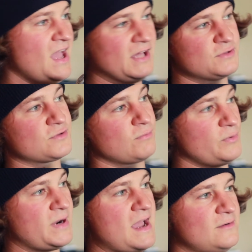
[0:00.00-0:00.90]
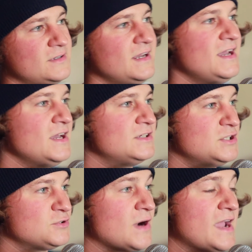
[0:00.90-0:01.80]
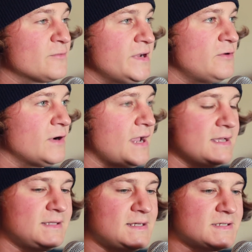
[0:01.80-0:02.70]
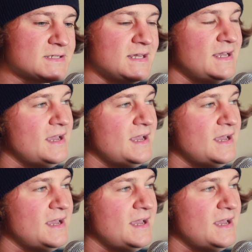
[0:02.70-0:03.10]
and threw it out to try and recreate this.